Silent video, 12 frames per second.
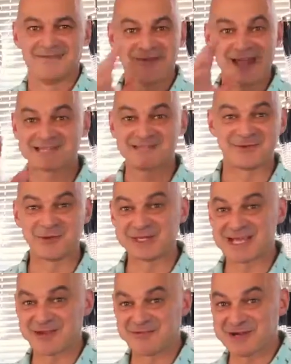In fact, if you
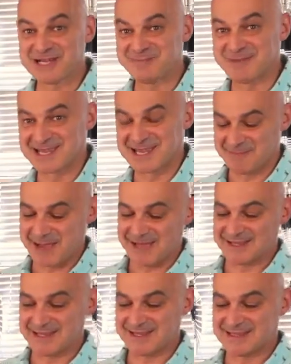want to get really picky
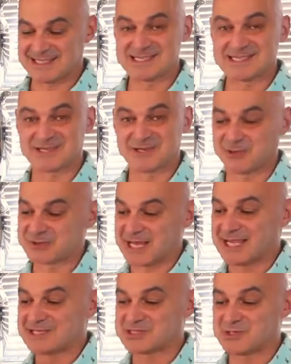about it, this is called
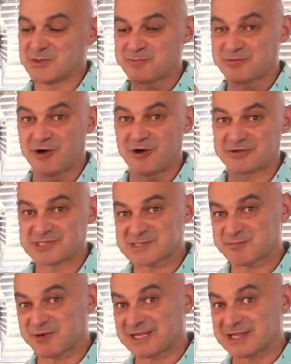a 2-pronged
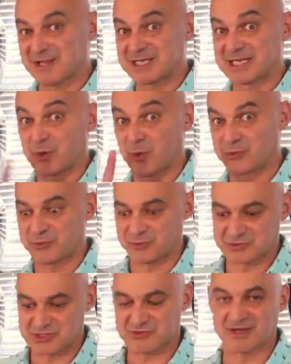spring-loaded
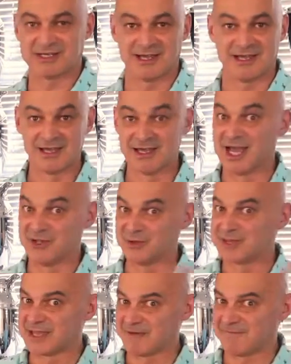Hawthorne strainer. And
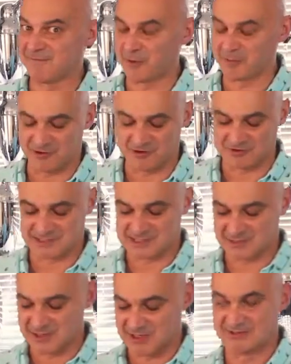you can get 4 prongs
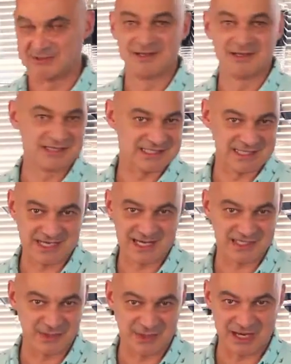as well, just in
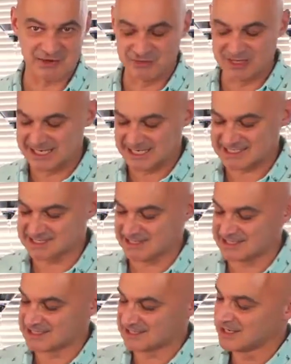case you want to get really
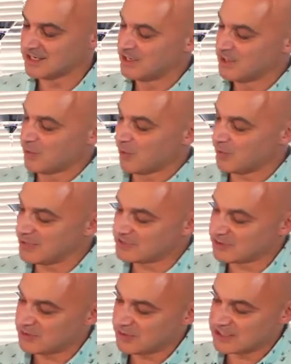excited. What we
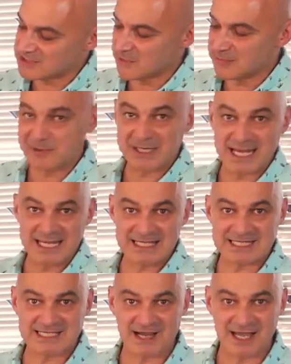do is we put it
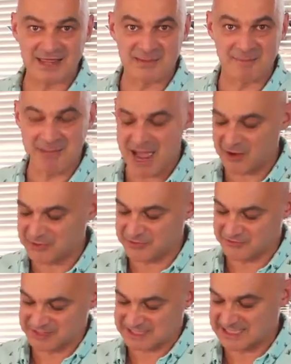inside the
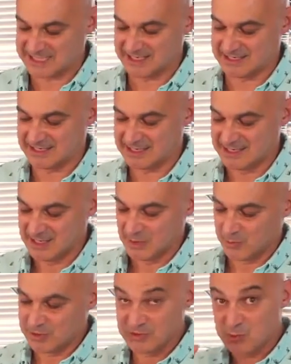mouth of the tin.
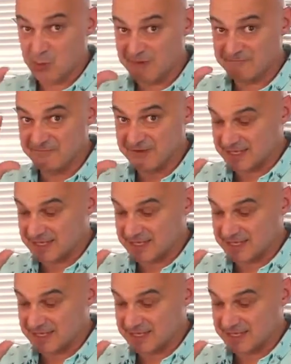We use one